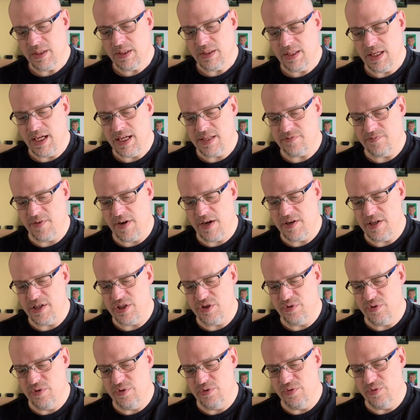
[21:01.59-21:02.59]
That's very
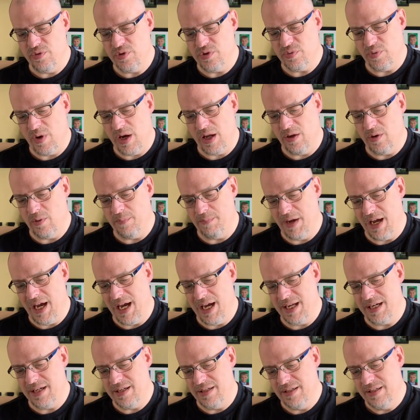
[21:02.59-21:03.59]
true,
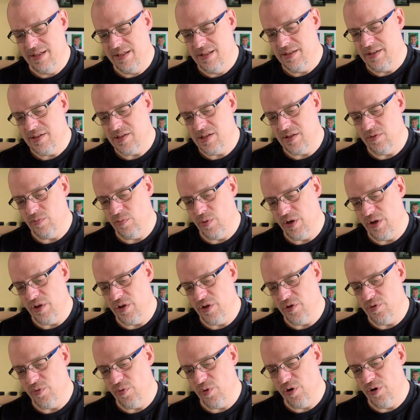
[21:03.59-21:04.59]
Swallowpad, said one of
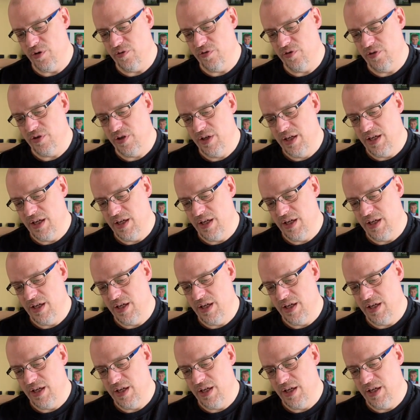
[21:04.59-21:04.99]
the dwarfs.